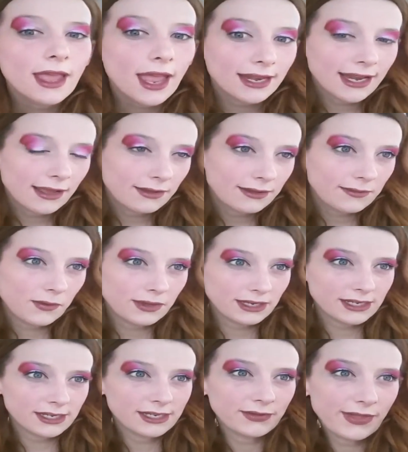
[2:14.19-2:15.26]
And how I'm going
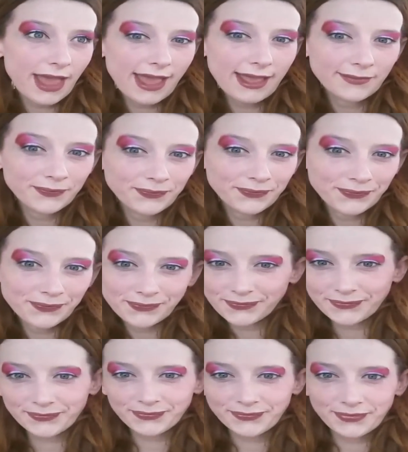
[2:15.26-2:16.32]
to do that
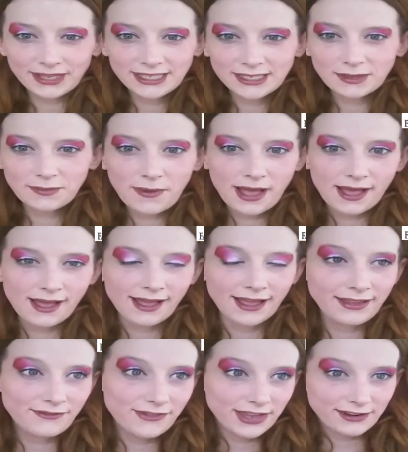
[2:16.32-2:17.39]
is
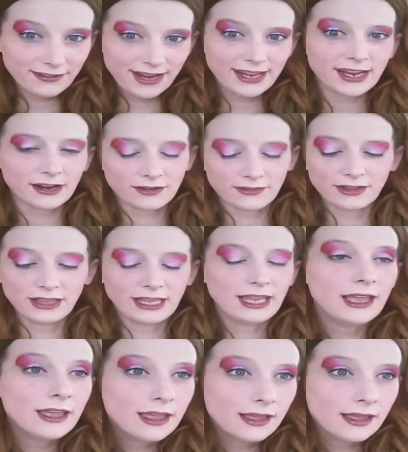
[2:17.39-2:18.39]
by very carefully